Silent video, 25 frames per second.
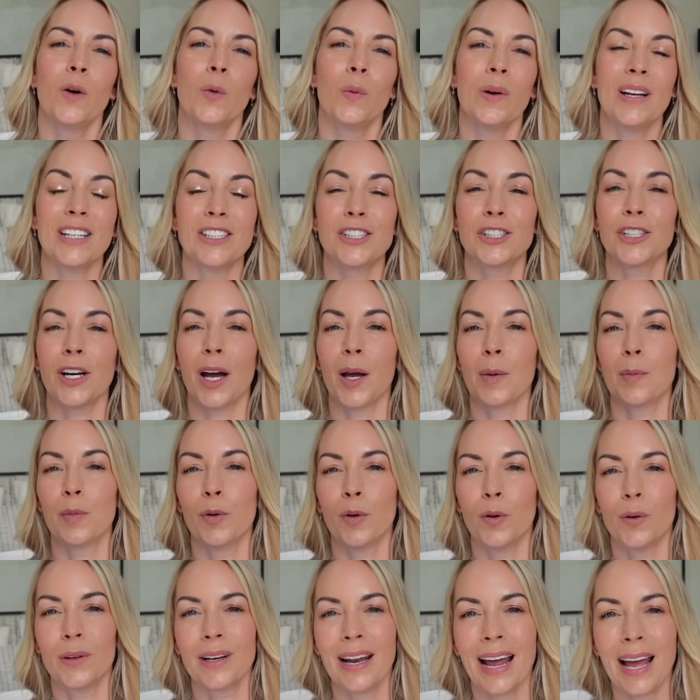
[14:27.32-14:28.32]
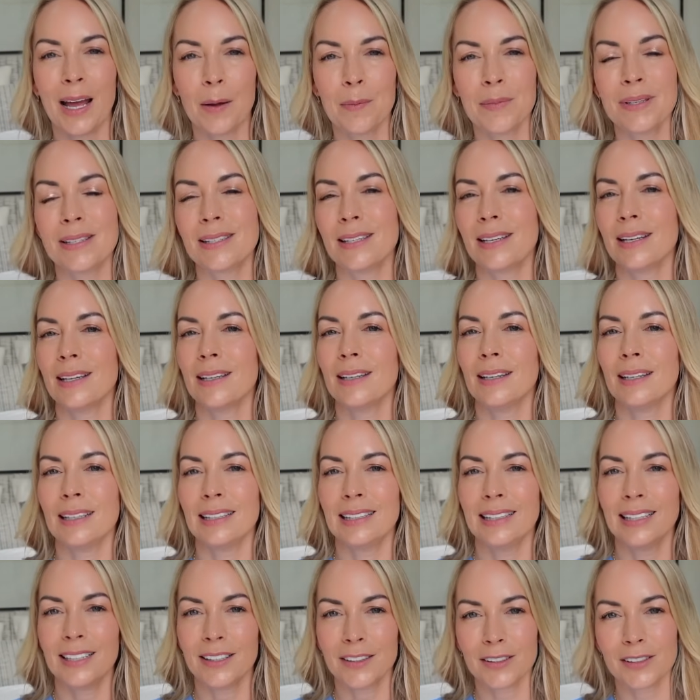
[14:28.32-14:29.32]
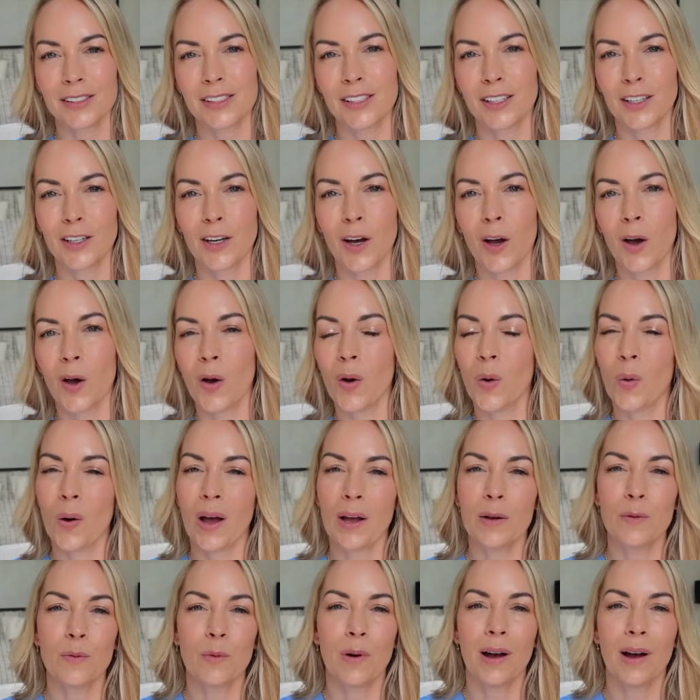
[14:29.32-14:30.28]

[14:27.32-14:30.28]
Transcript: which I bought on Amazon years ago. And